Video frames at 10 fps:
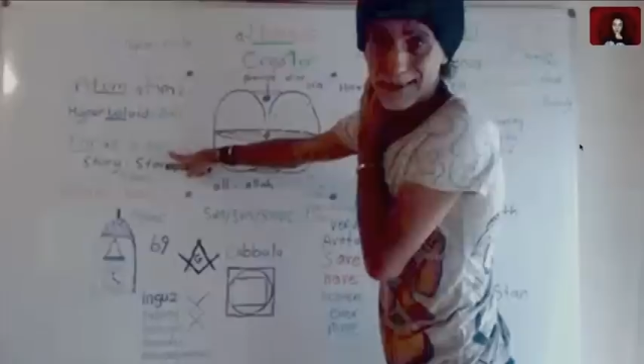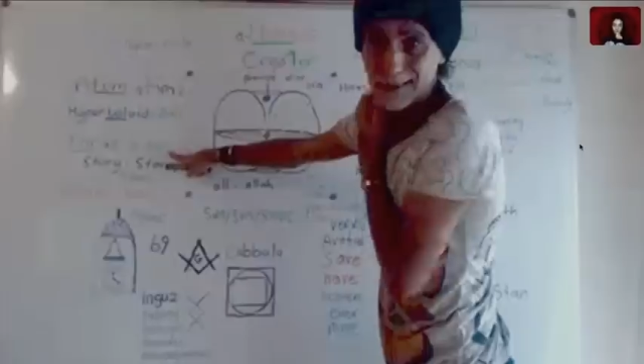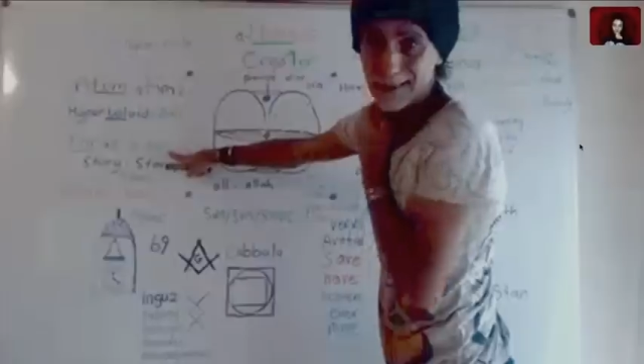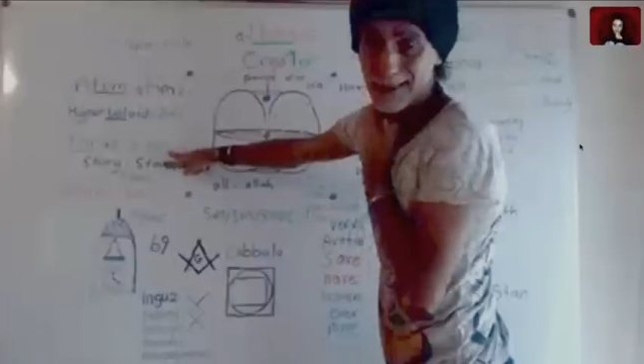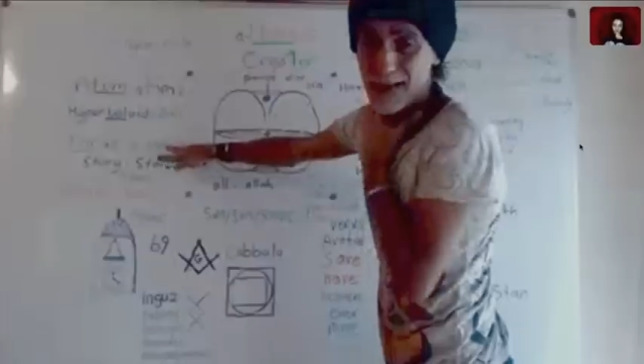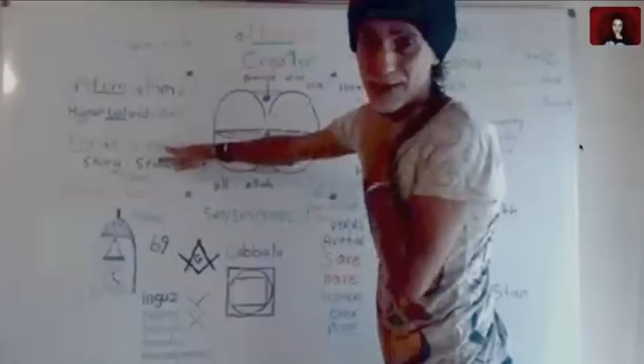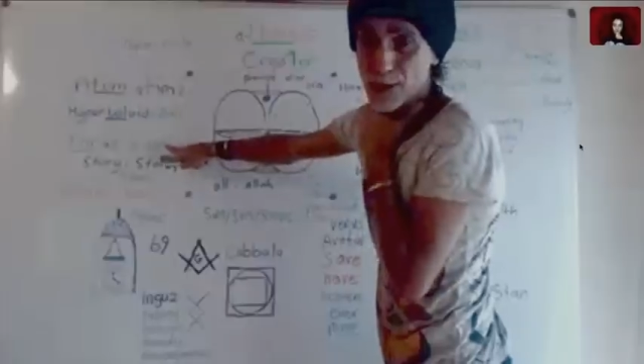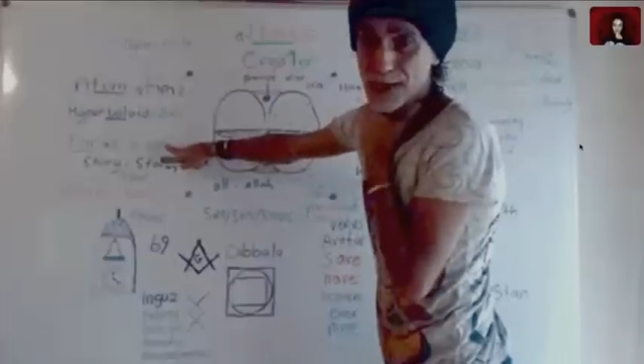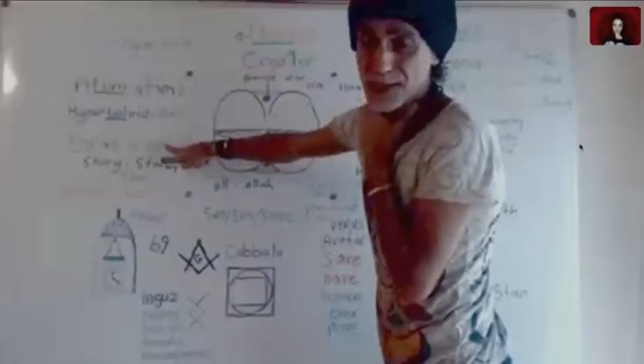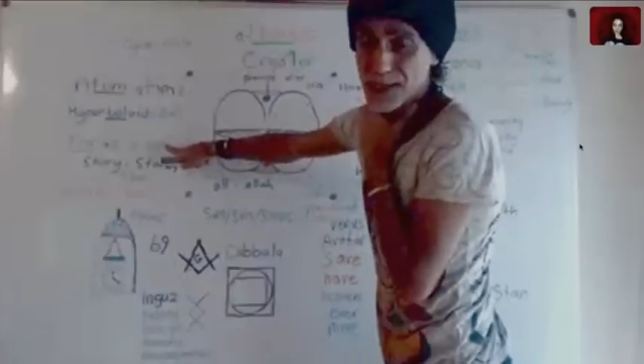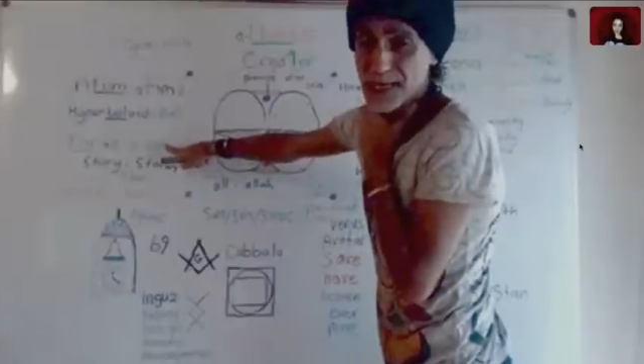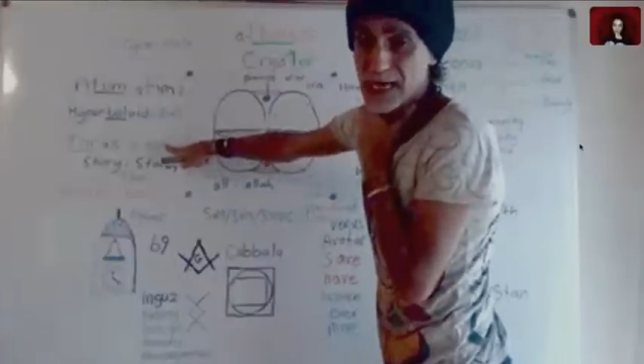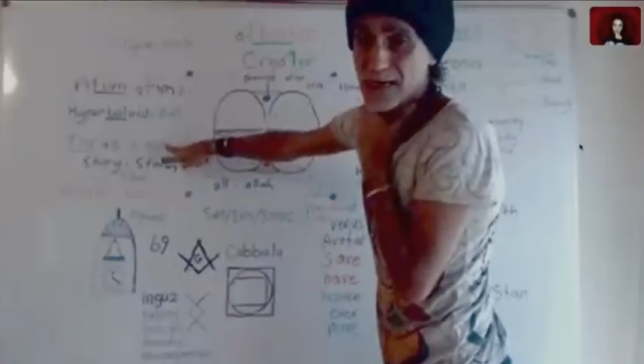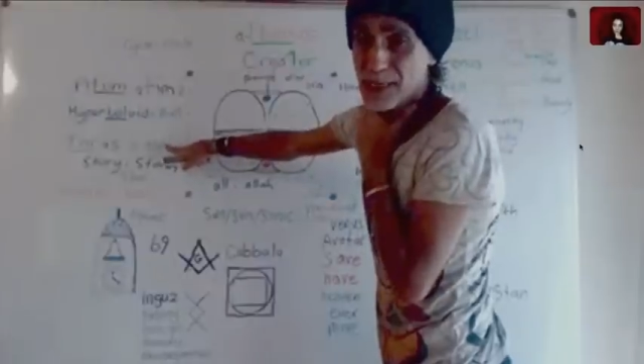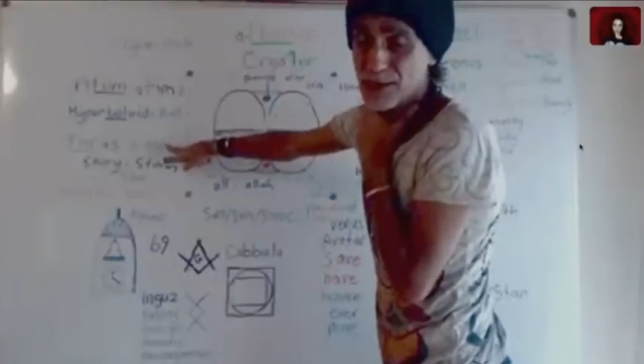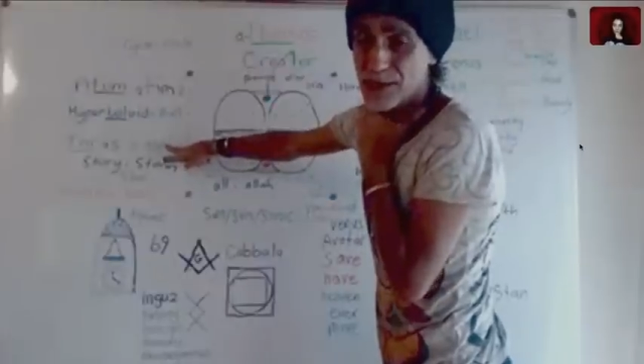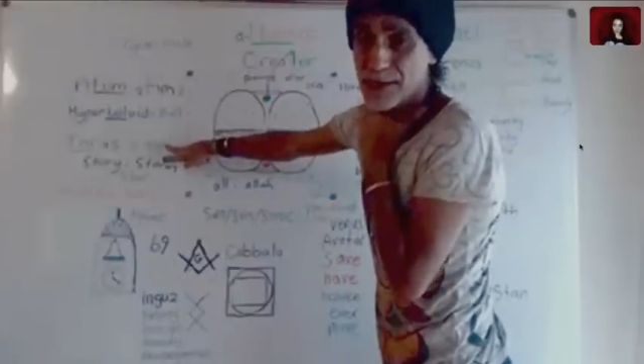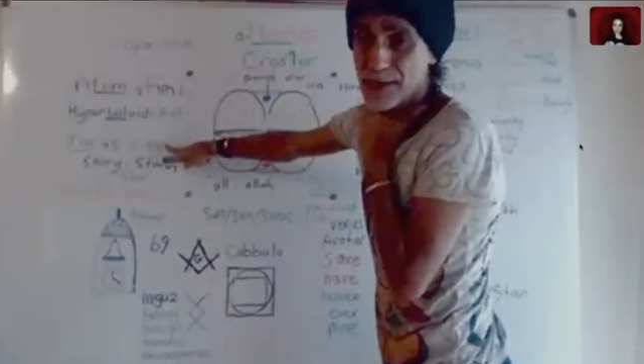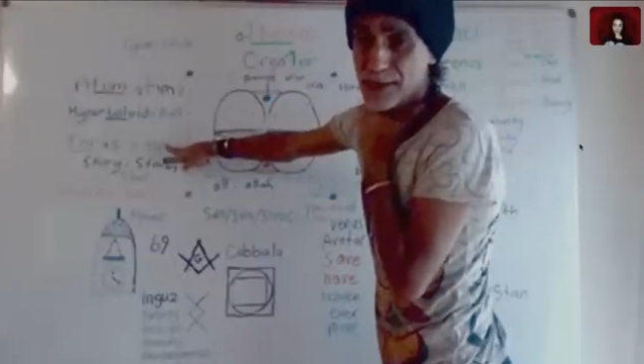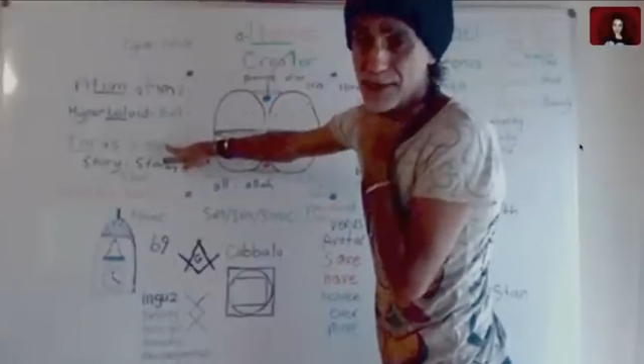Now, that Torah is the
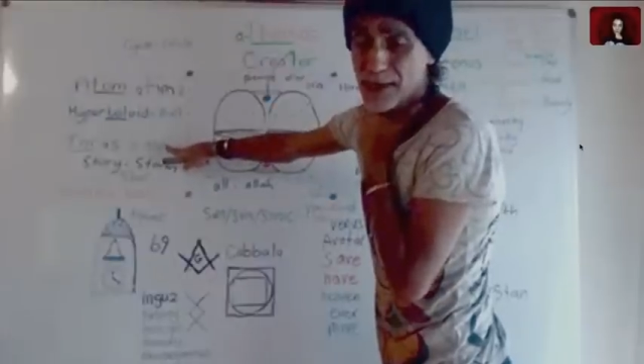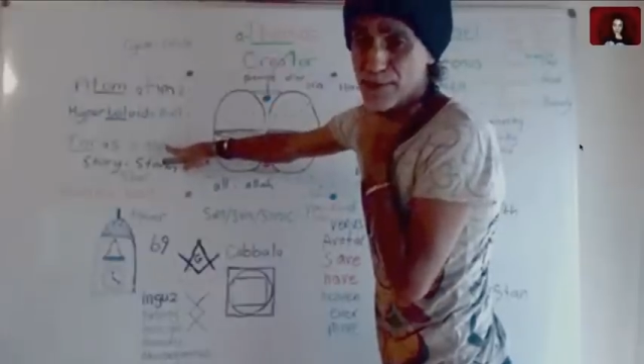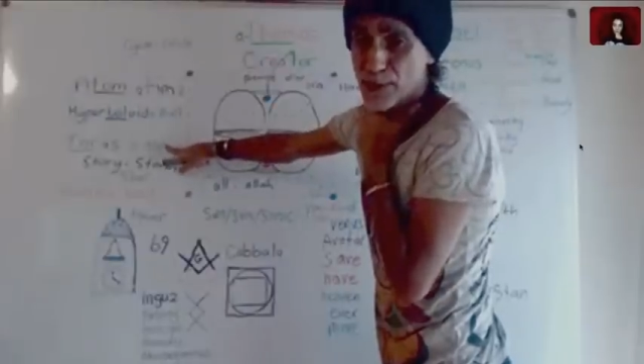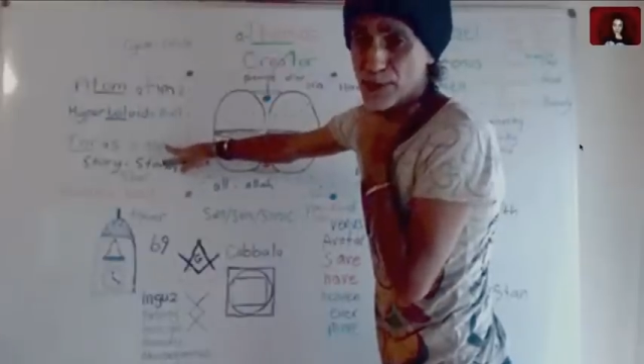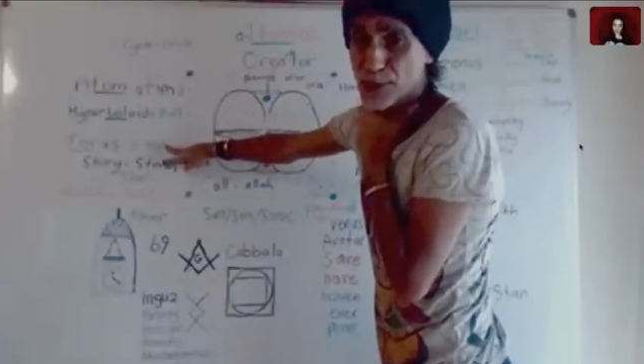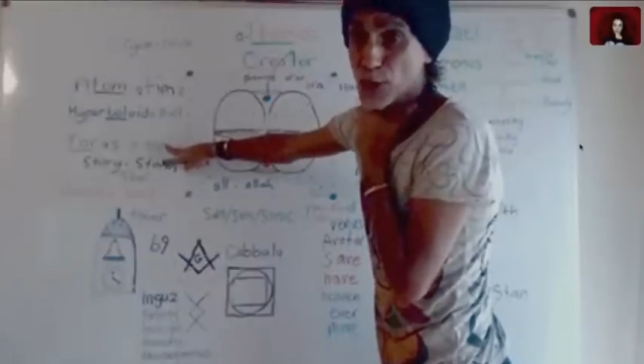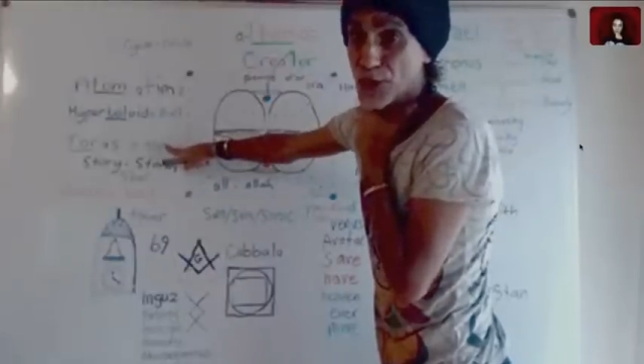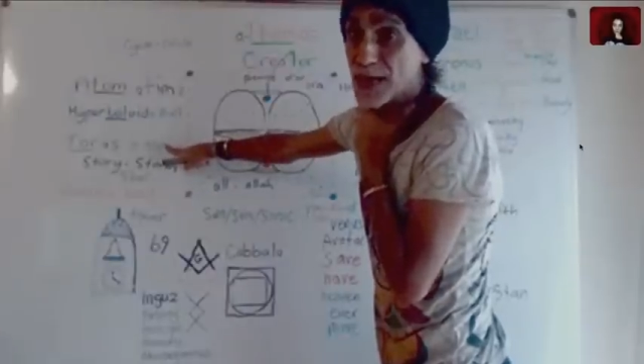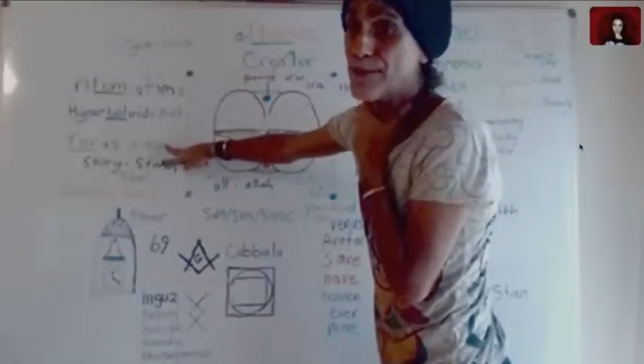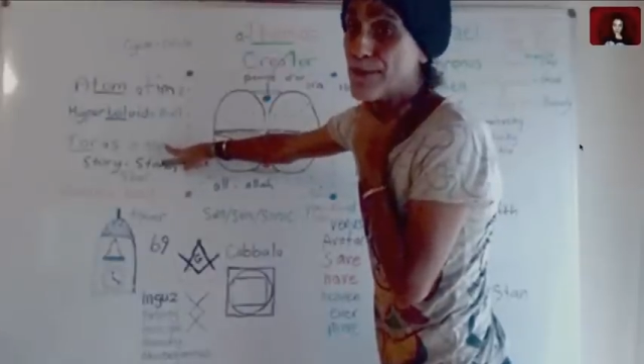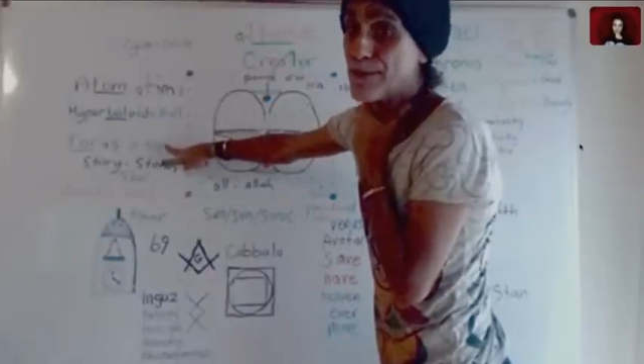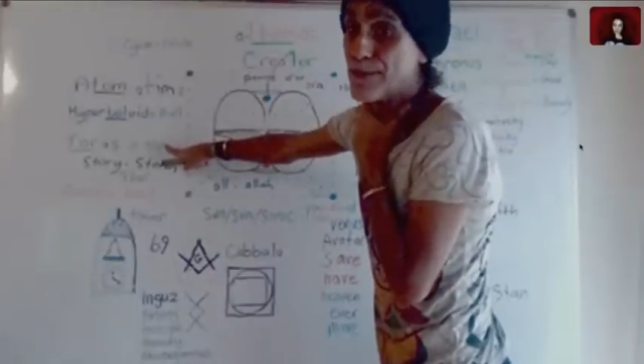same in Hebrew Torah